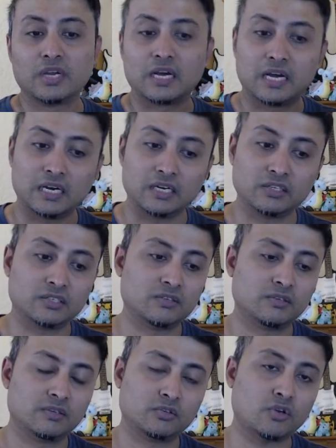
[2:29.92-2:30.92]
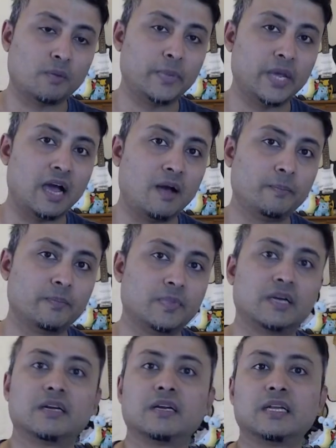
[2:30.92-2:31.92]
top it up,
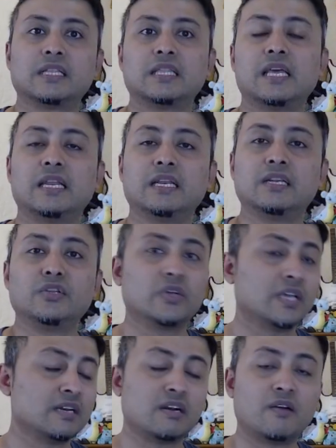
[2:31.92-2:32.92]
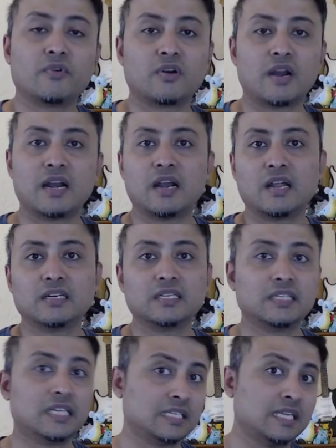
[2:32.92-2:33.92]
then you can travel around
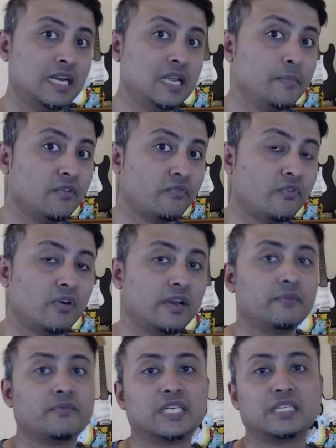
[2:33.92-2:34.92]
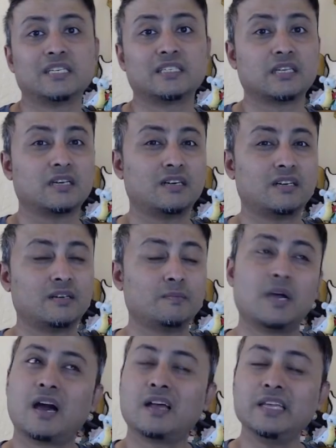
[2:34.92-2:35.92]
London. There's a limit for it, which is I
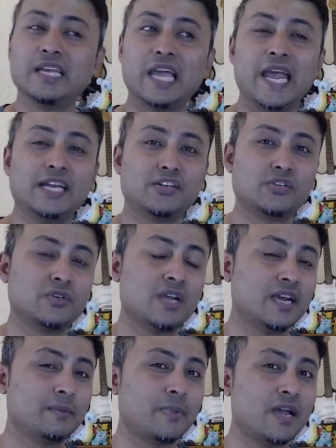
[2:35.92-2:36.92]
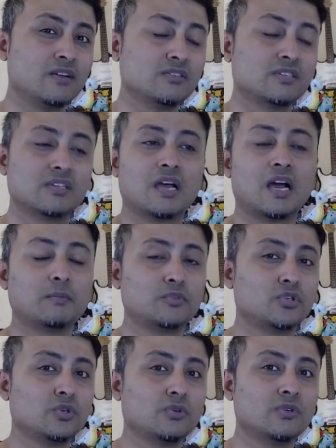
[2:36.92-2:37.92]
think £8 to £9, I'm
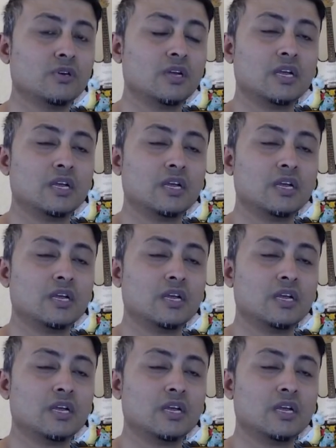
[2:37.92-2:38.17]
sure,